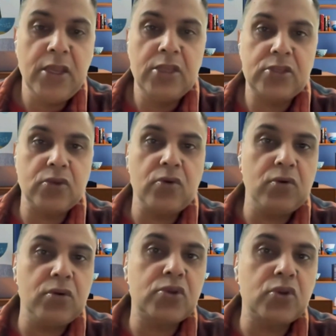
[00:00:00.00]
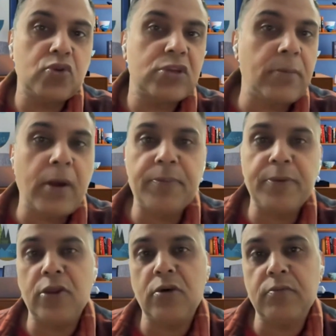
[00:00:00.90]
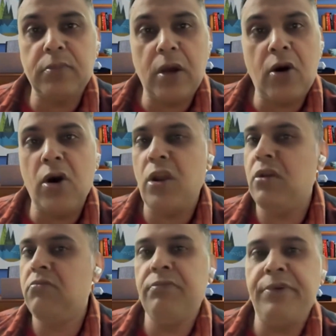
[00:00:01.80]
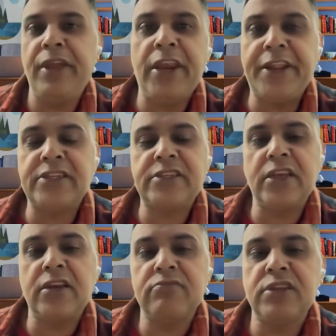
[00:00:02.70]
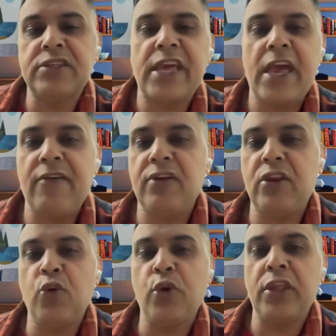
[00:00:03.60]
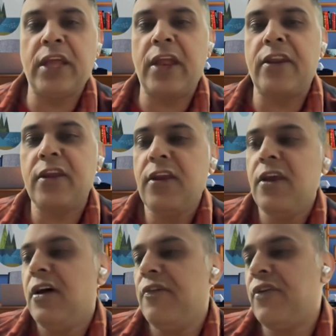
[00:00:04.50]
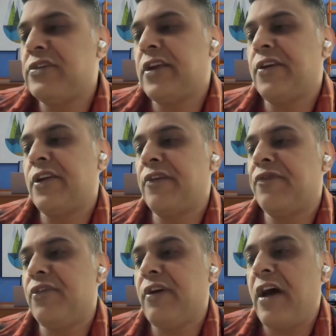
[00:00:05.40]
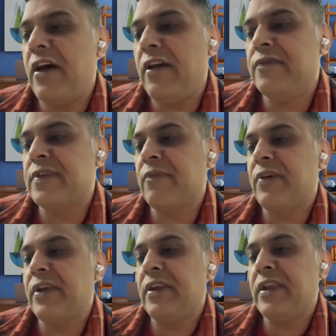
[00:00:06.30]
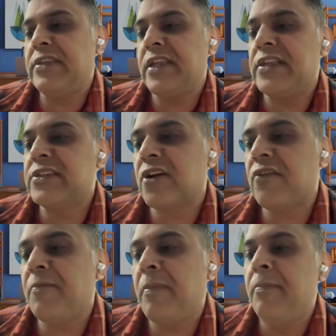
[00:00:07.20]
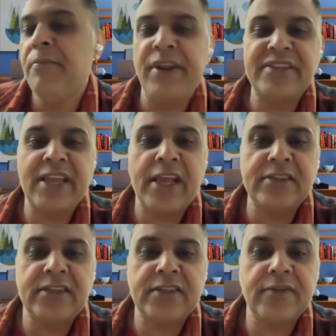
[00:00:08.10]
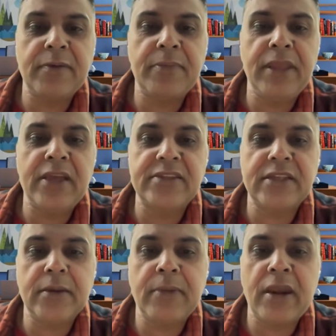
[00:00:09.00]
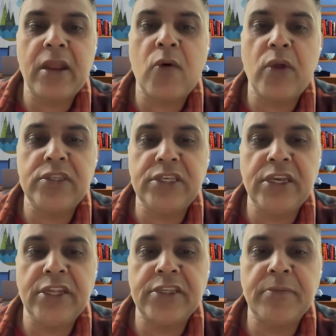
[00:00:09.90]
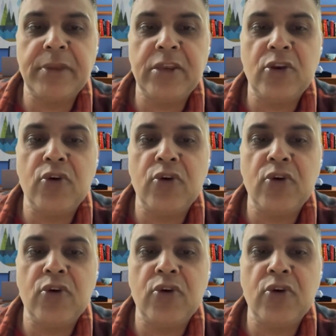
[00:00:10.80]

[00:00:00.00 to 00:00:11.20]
So to sum up, all DNA testing, just knowing that, for instance, if someone is a risk of breast cancer, so BRCA1 gene doesn't mean,